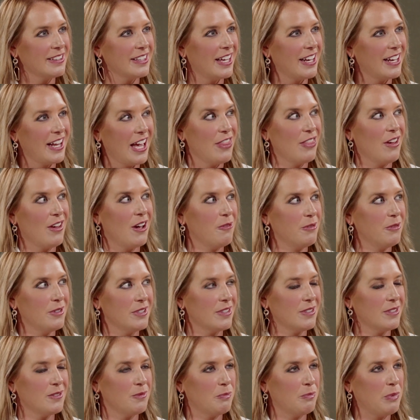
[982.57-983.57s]
I thought
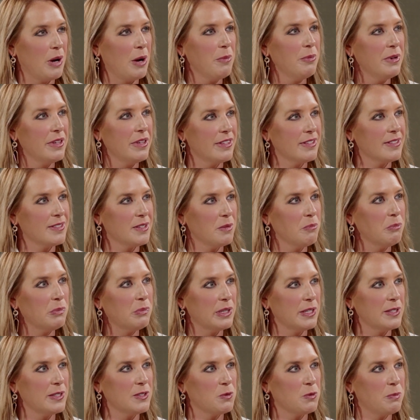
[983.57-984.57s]
was probably the
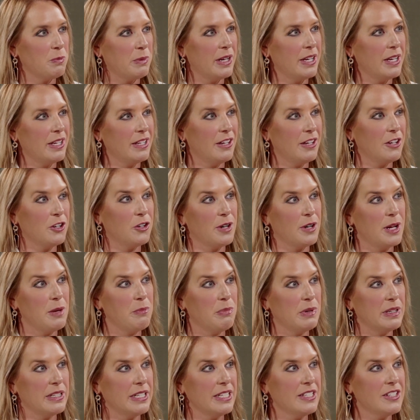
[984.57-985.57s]
simplest but a
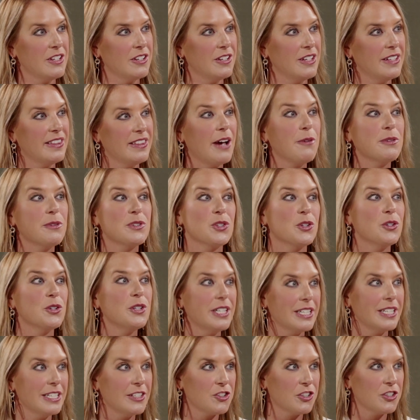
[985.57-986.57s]
great predictor, and that was
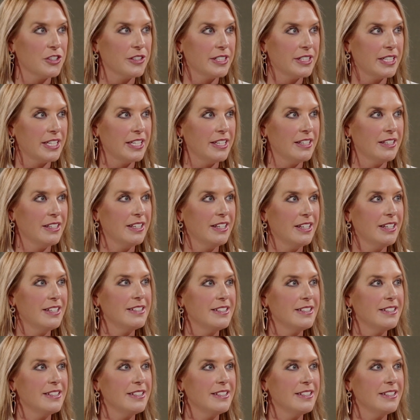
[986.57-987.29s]
learning agility.